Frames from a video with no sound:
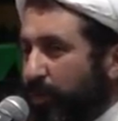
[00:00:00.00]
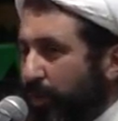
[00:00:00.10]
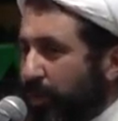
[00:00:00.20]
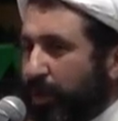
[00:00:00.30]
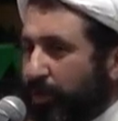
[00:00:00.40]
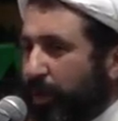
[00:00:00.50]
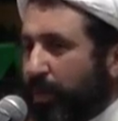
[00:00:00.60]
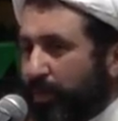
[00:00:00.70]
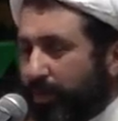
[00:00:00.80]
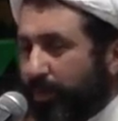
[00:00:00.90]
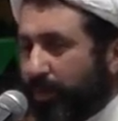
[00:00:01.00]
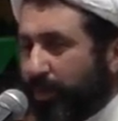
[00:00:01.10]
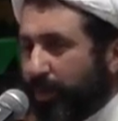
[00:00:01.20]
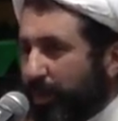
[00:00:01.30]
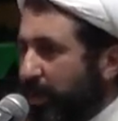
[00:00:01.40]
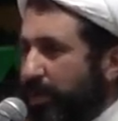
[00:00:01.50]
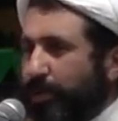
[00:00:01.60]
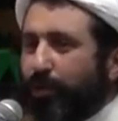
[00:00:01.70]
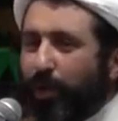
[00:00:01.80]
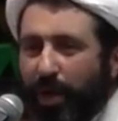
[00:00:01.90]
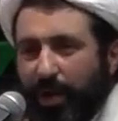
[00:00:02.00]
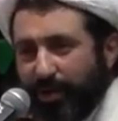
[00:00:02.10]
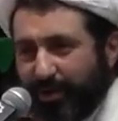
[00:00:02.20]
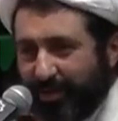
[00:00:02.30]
talking to Him. This is dua.